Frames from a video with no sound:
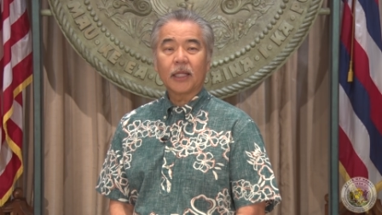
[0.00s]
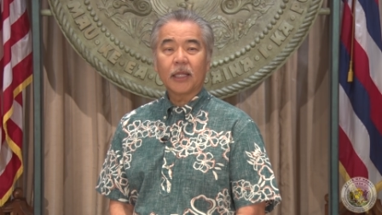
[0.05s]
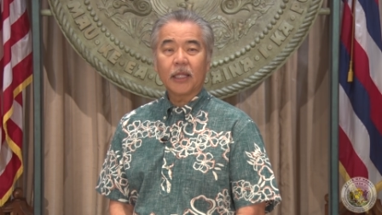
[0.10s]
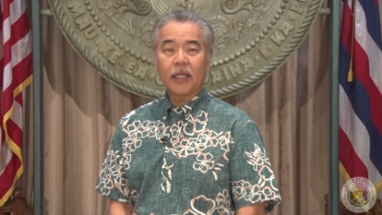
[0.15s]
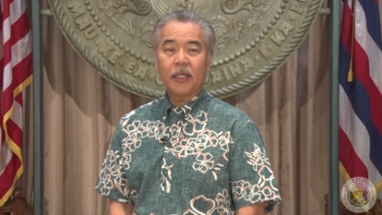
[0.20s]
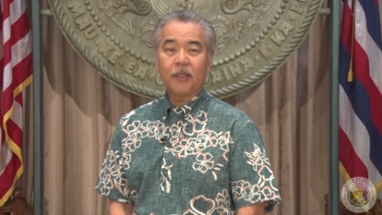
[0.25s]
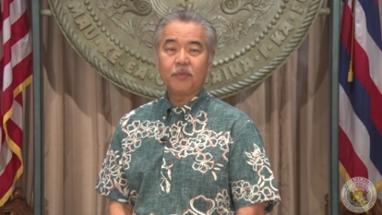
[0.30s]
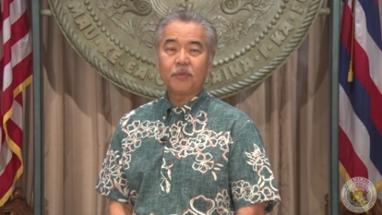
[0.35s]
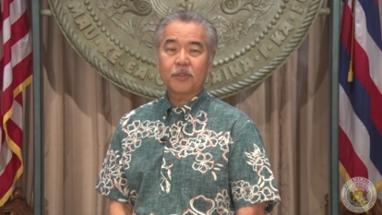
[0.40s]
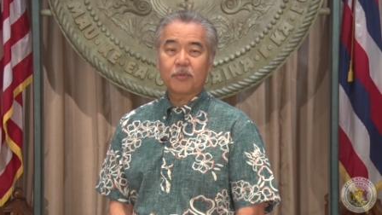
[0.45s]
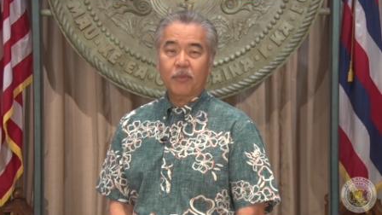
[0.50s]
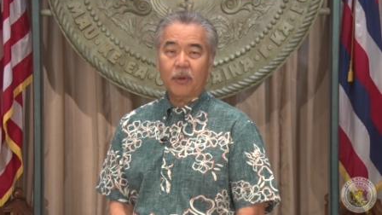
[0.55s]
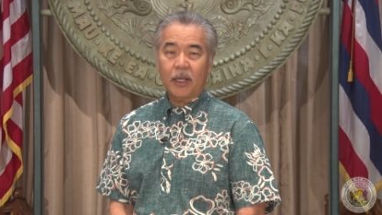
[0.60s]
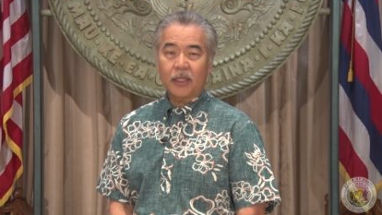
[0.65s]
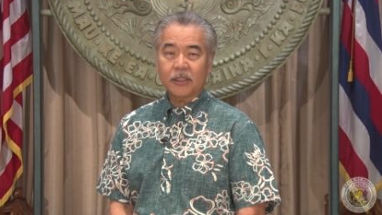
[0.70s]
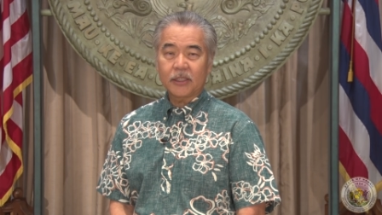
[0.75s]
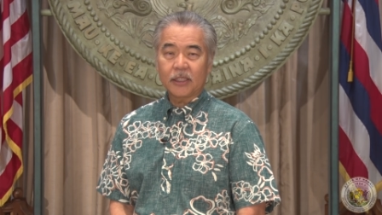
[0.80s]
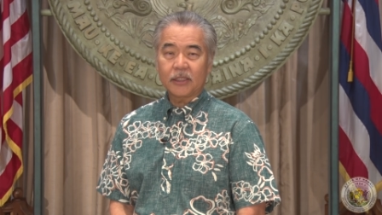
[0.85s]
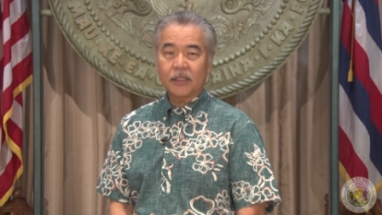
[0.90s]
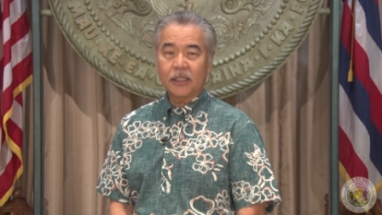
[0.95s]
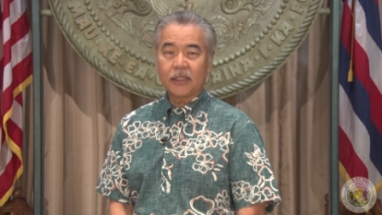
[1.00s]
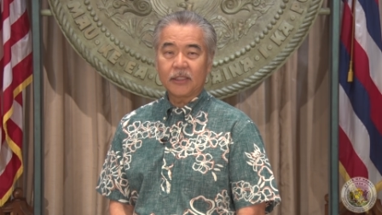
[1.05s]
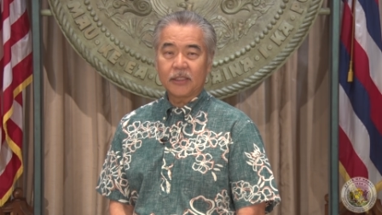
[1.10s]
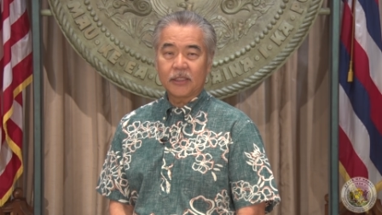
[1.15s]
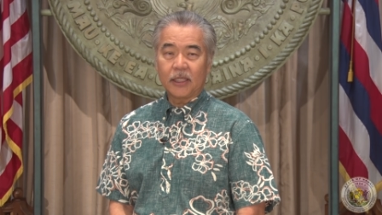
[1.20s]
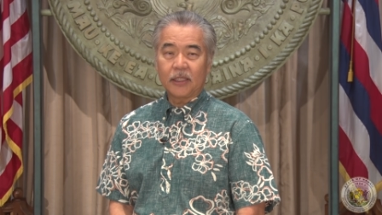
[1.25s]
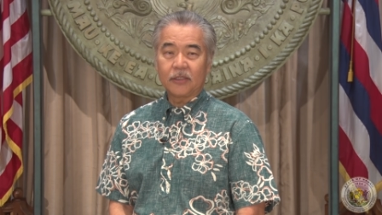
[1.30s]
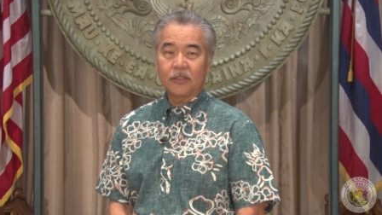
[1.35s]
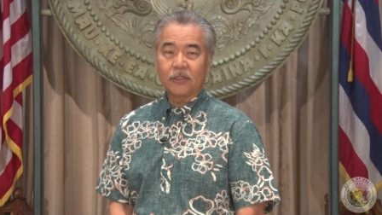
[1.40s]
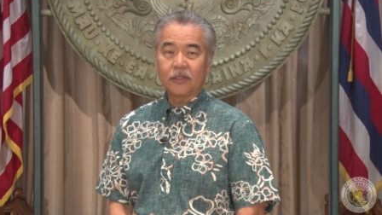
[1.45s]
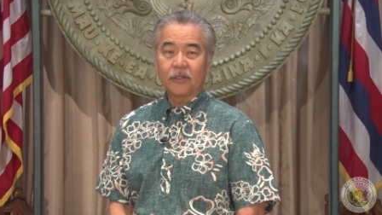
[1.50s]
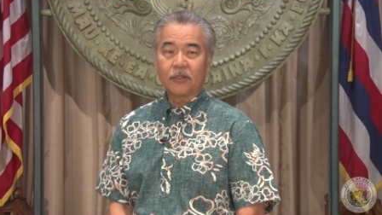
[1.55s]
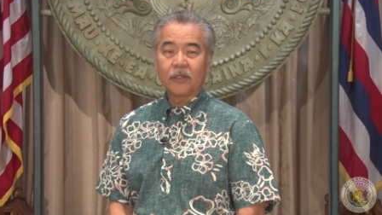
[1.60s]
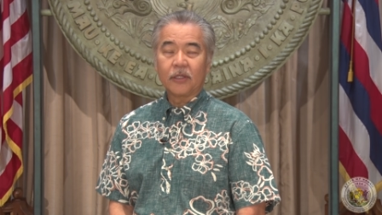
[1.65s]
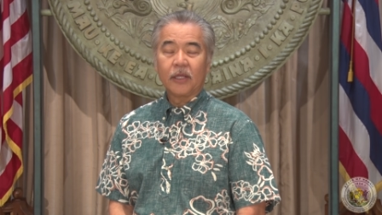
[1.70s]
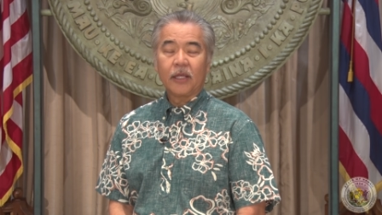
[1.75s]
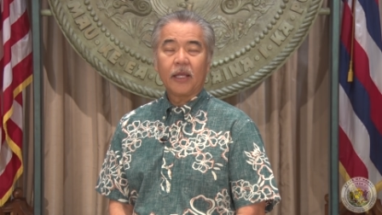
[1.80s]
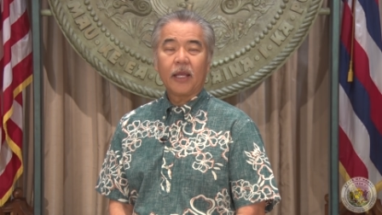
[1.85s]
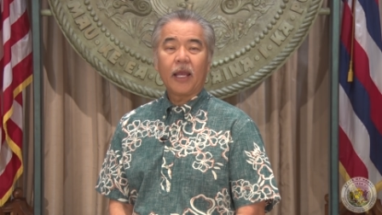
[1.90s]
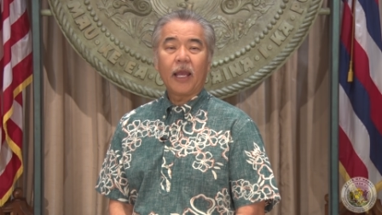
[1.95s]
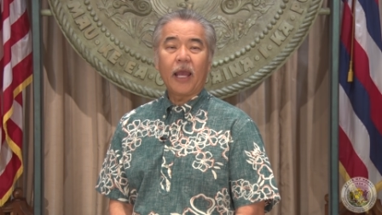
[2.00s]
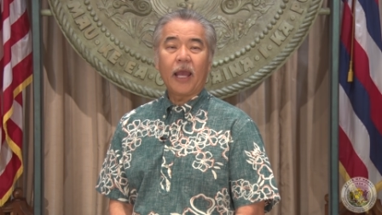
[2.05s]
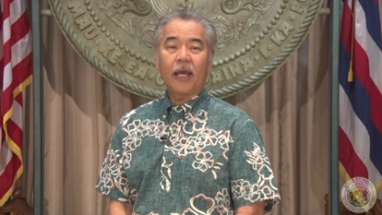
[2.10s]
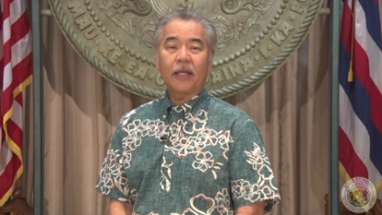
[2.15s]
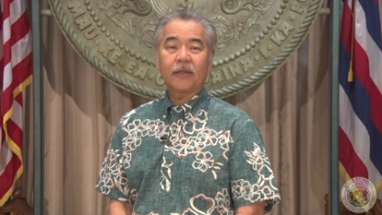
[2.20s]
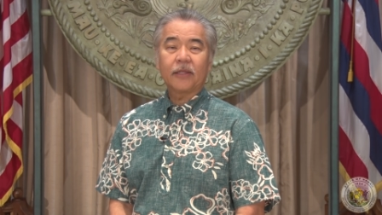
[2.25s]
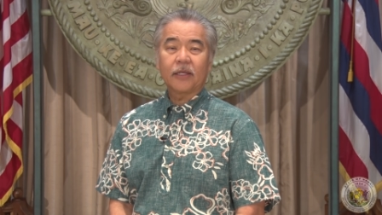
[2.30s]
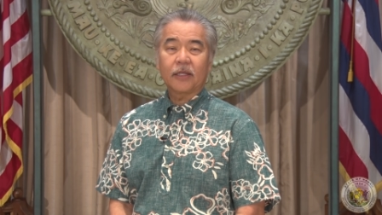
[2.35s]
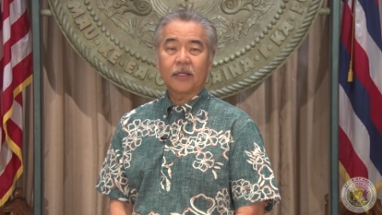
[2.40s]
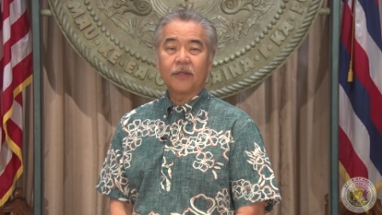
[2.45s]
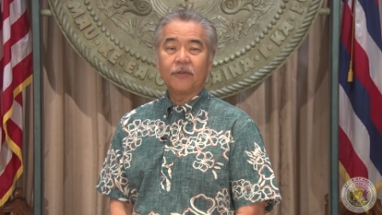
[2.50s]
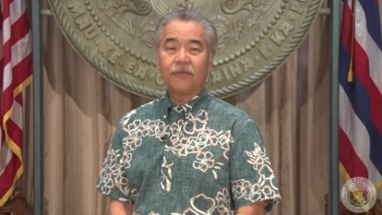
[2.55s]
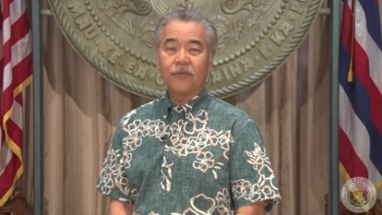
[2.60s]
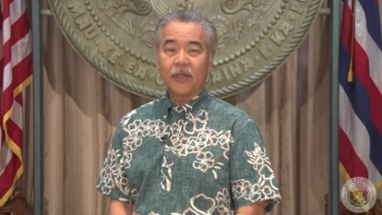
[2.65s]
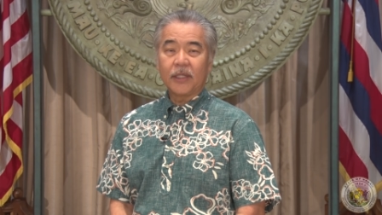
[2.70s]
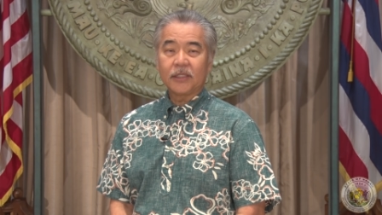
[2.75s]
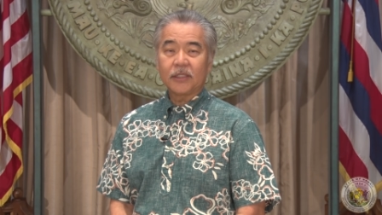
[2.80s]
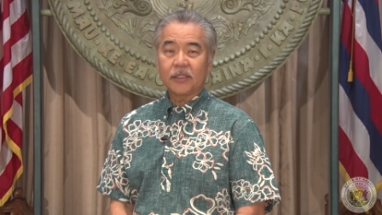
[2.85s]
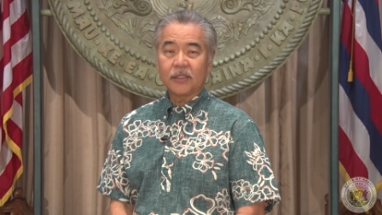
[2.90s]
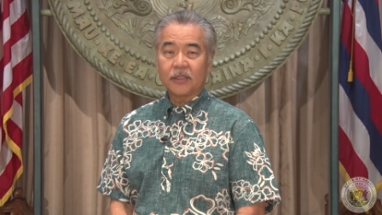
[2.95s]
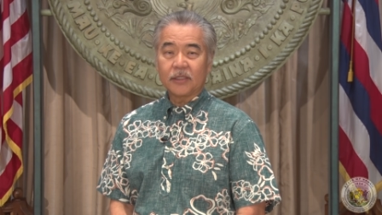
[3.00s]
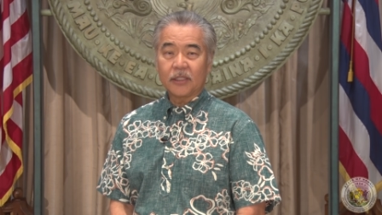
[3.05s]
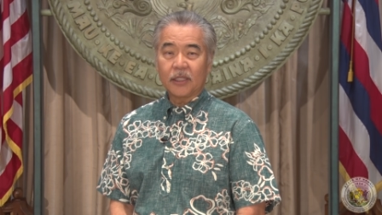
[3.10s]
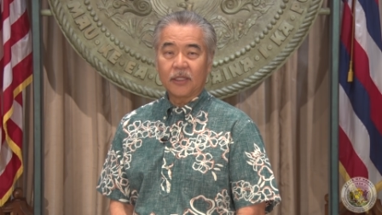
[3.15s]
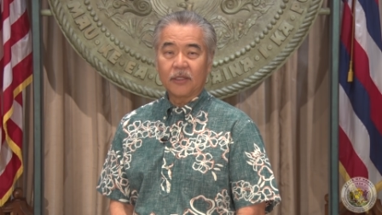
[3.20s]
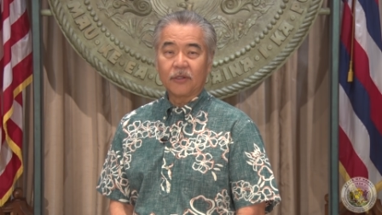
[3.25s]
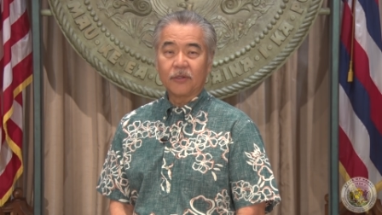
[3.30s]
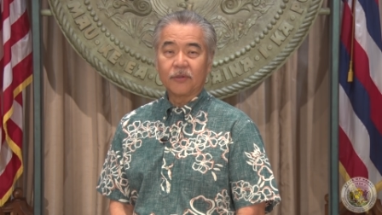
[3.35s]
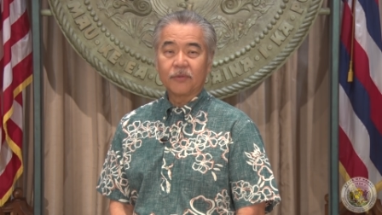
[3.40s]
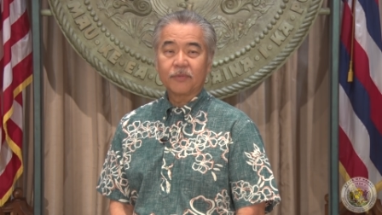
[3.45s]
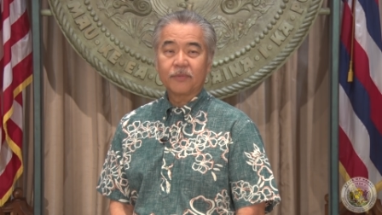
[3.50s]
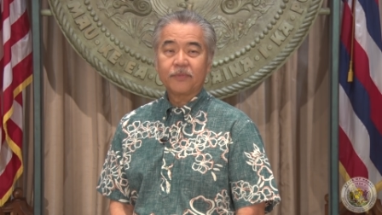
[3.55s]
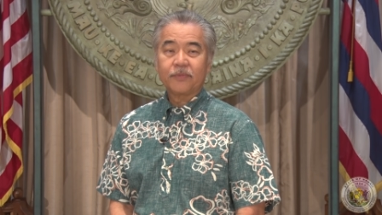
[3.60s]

Claims Processing Center at the Convention Center.